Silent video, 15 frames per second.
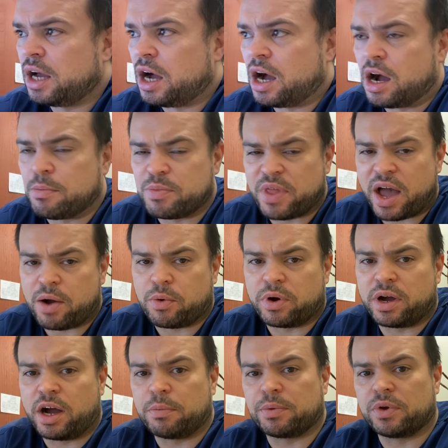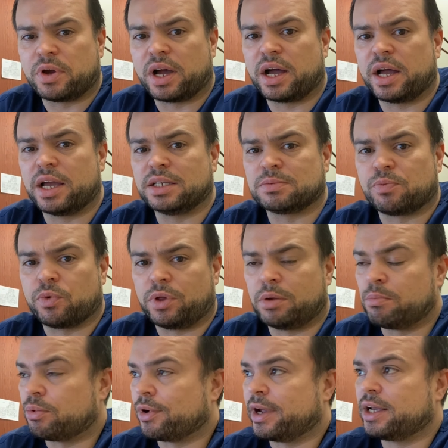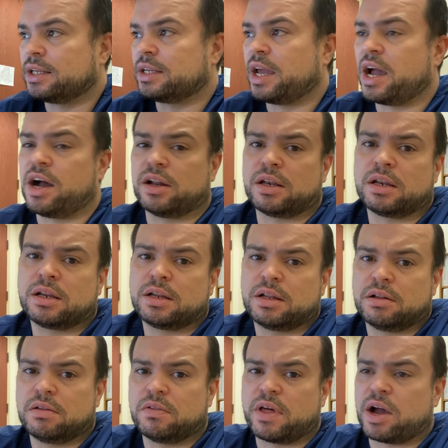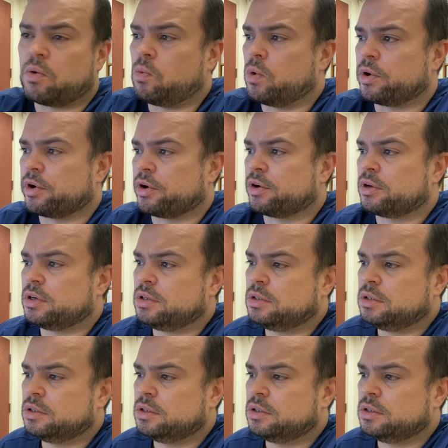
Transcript: That will help you guys really break down that word.